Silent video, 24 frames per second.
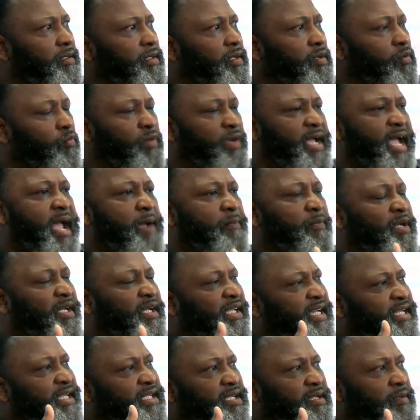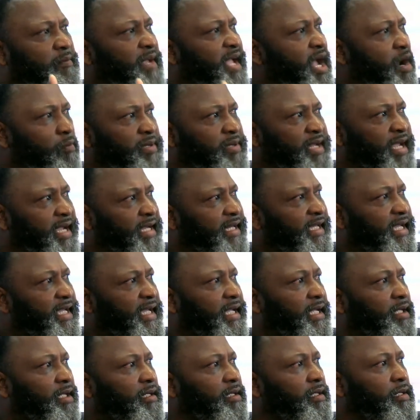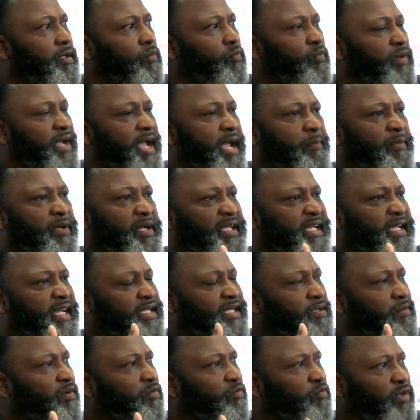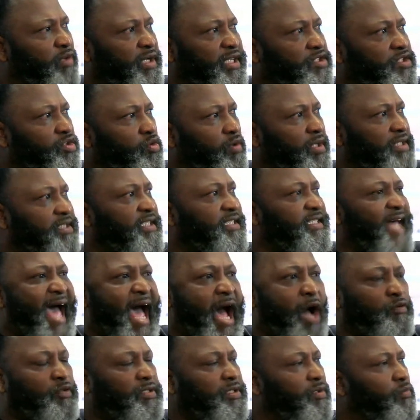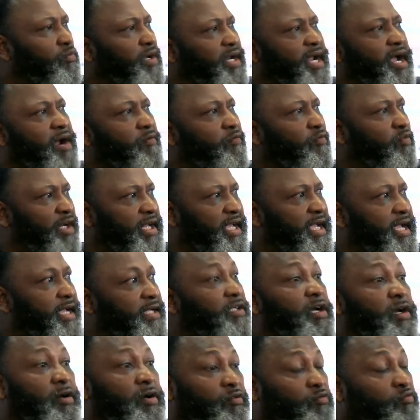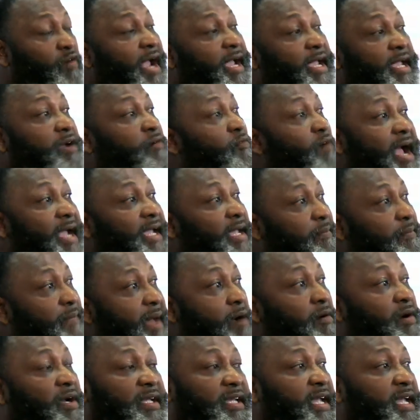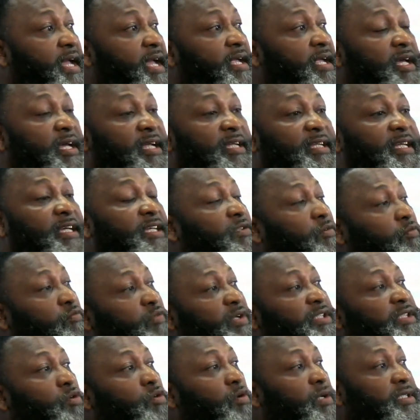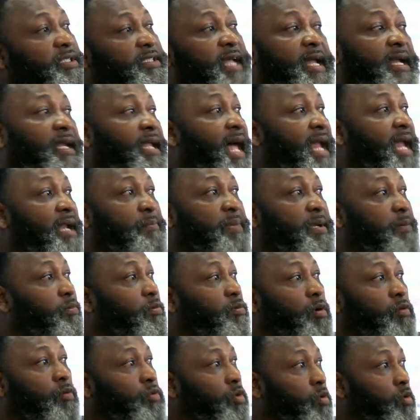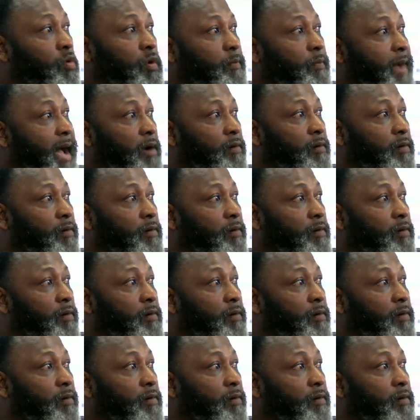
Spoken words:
We able to get them the help they need. We able to get them the resources, housing, whatever it is. Right here in Rocky Mount. Again, these are resources that a lot of people don't know about.